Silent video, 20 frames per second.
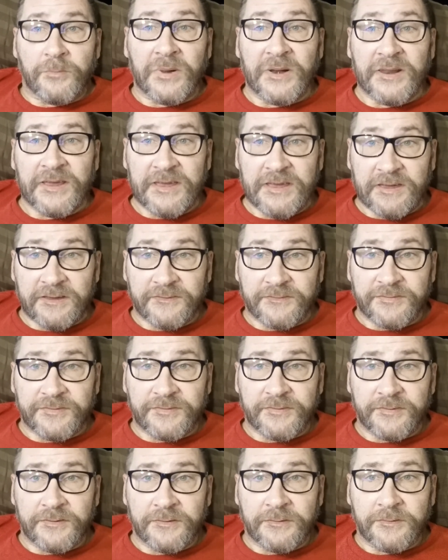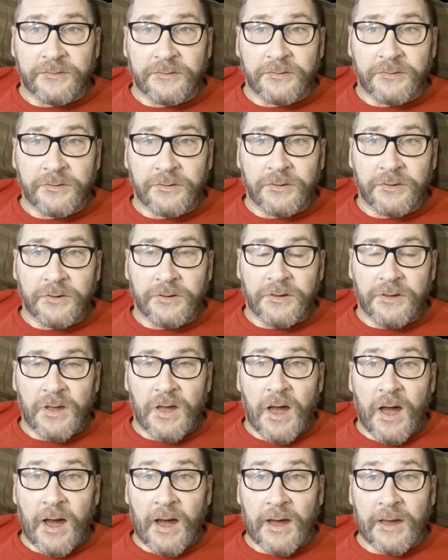Believe.
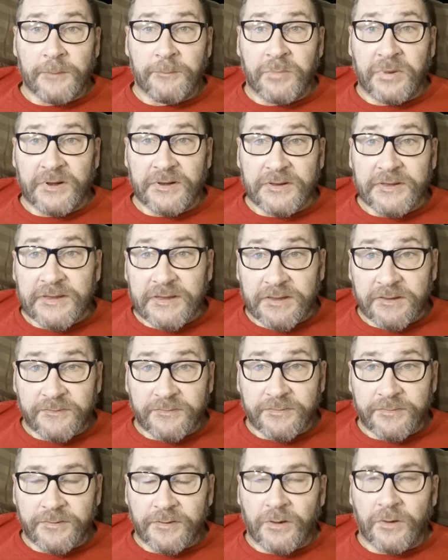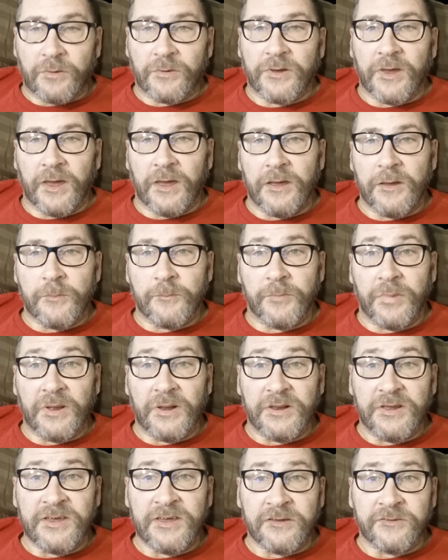I believe. Okay,
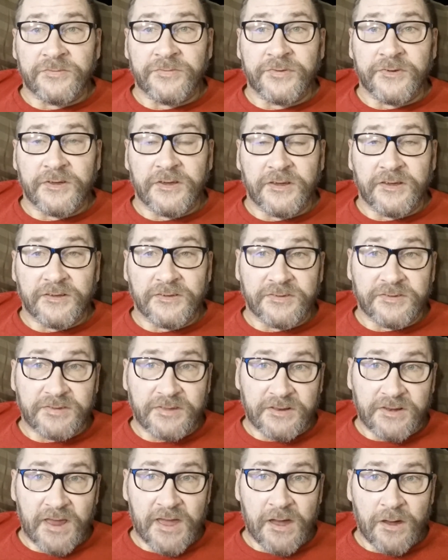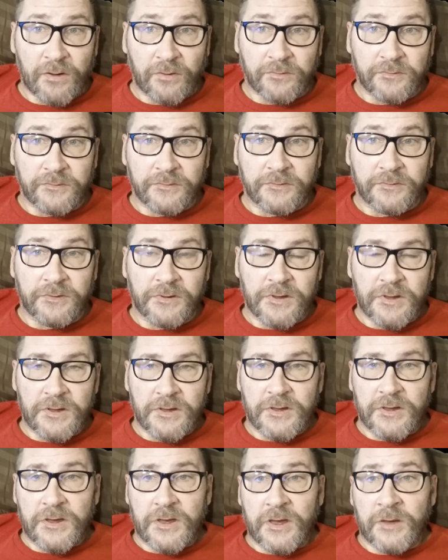belief is the noun.
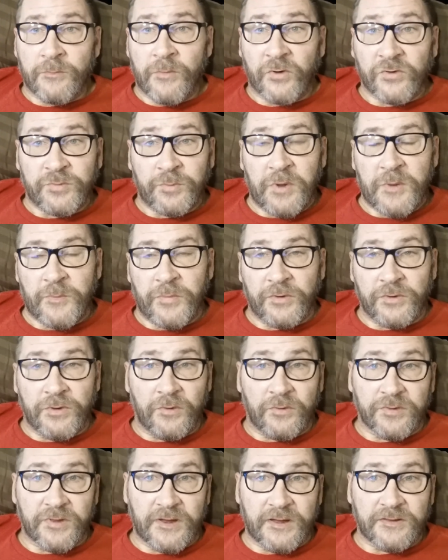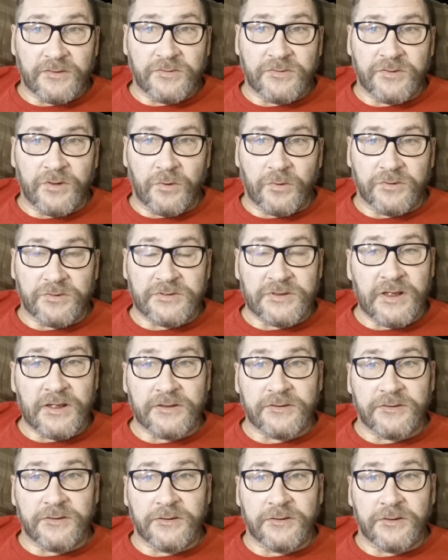And most people know that. So it's
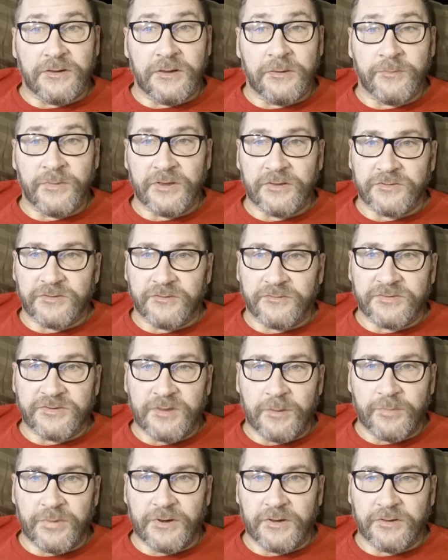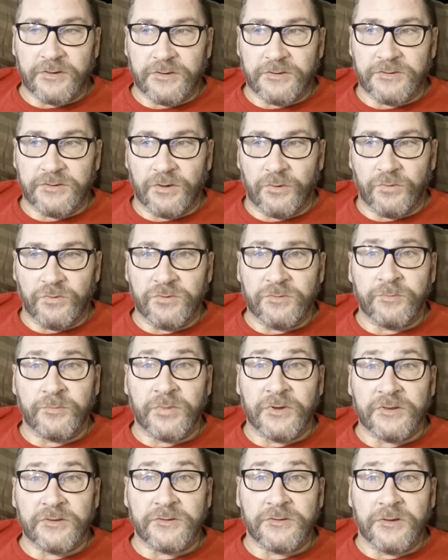not a means of stepping on your toes,
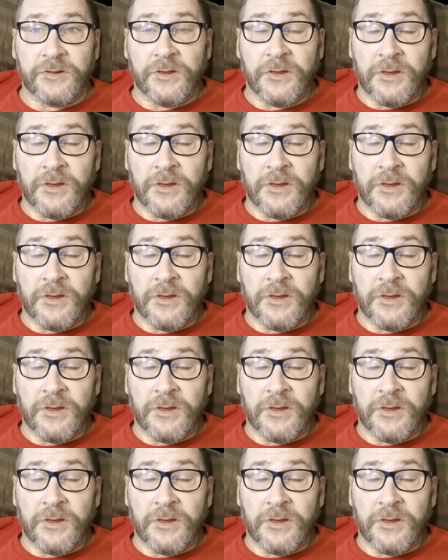but